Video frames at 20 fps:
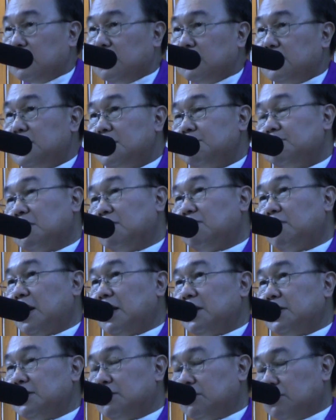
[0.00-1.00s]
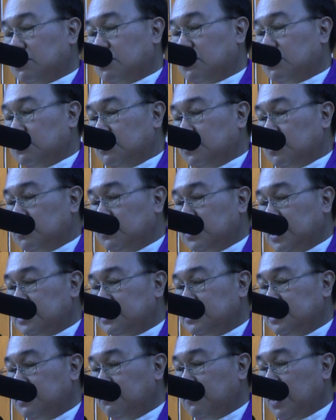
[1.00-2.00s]
Deepavali, or known
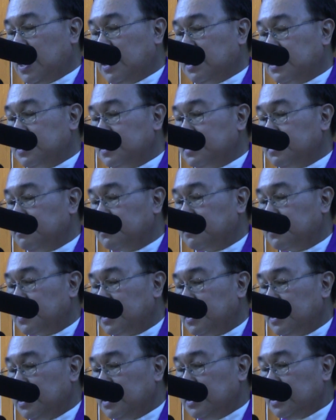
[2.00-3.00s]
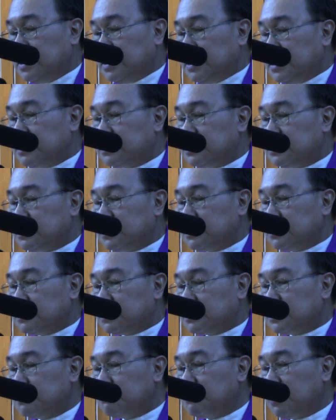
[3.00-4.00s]
as Diwali, is
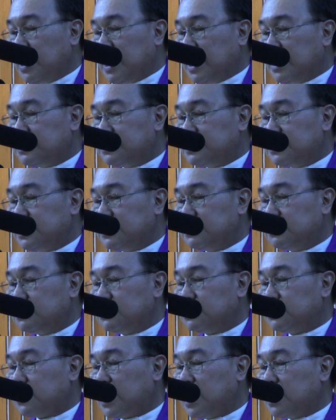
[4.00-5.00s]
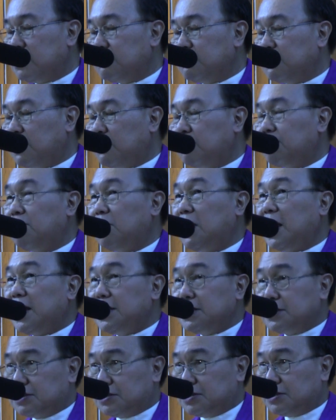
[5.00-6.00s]
symbolizing the triumph of
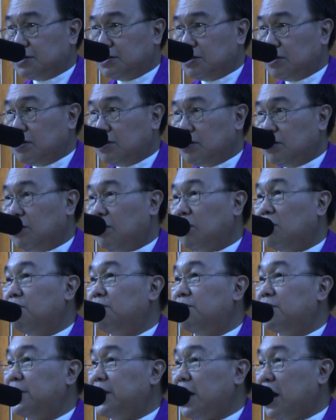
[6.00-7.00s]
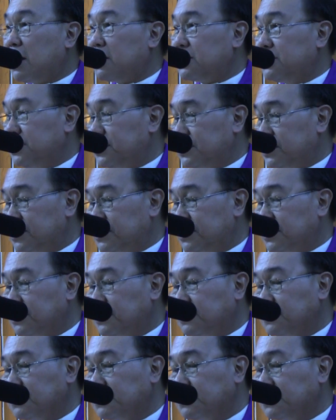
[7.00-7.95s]
light over darkness.